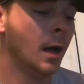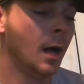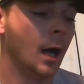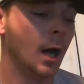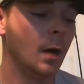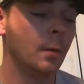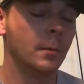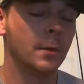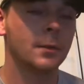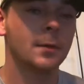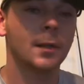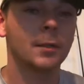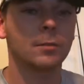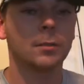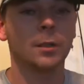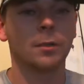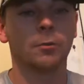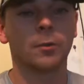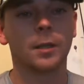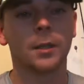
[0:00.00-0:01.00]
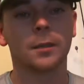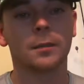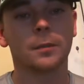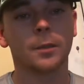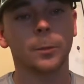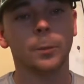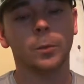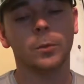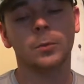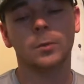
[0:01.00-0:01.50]
It's actually really
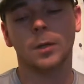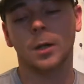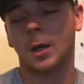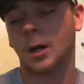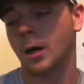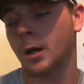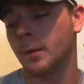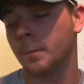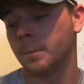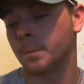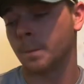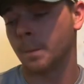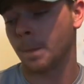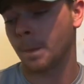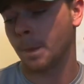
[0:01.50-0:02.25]
simple. A